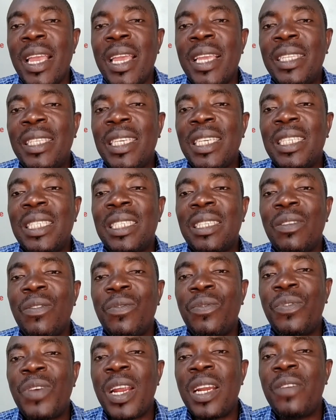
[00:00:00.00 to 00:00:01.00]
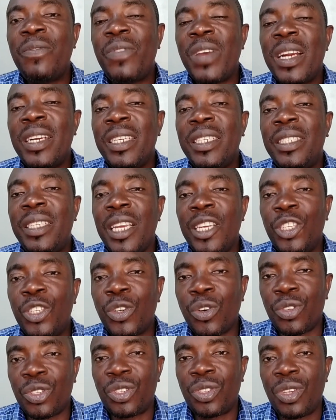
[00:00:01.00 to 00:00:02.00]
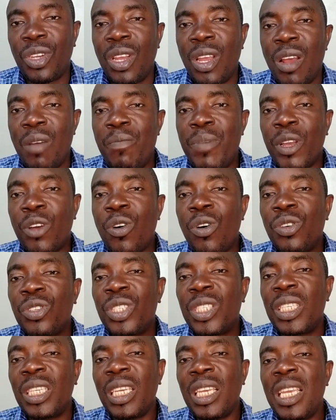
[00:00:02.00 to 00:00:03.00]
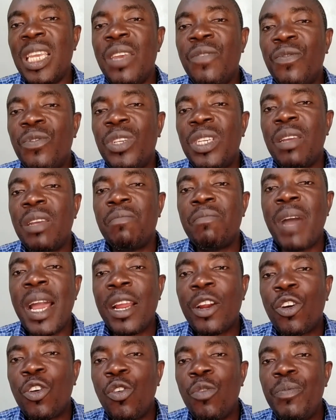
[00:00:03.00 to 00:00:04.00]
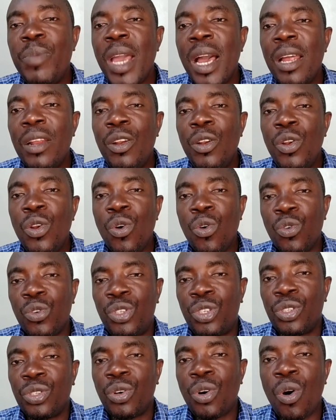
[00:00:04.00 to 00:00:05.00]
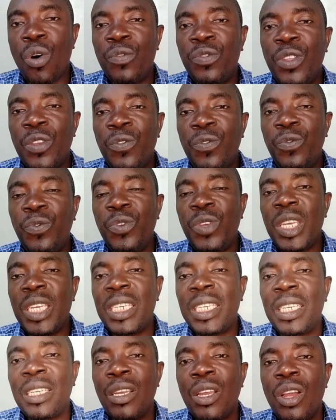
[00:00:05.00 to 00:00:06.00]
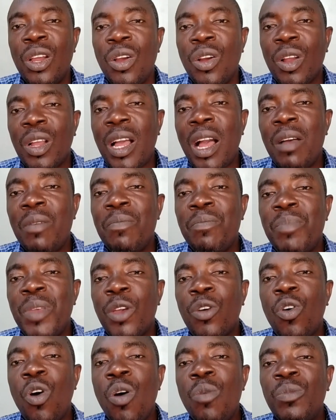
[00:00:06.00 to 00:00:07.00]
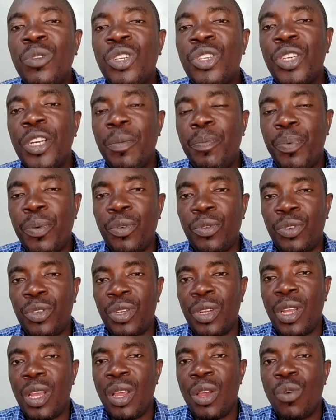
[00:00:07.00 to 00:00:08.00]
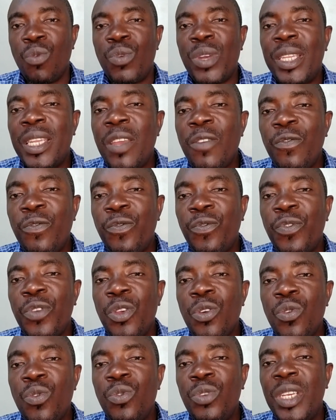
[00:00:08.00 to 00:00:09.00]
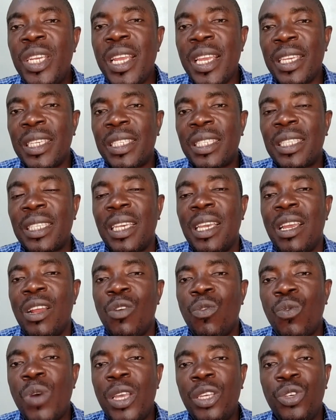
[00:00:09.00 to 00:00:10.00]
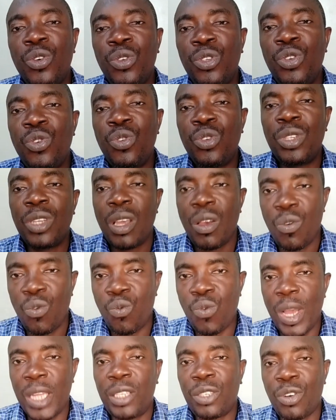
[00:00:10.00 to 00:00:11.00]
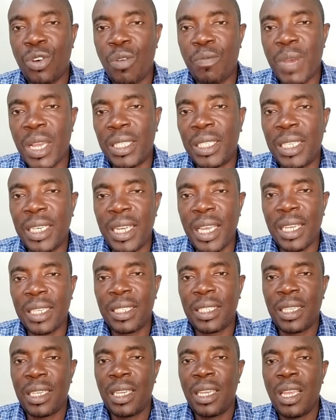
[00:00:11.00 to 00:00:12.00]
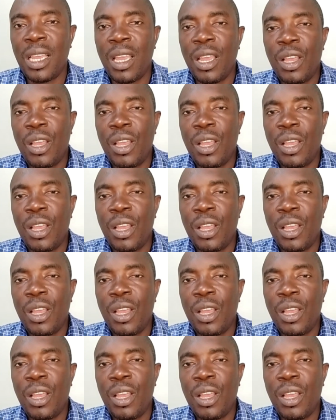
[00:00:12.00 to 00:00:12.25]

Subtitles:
it is very, very dangerous, because even the microbial load of the feed can become tripled within few days when you use wet raw materials.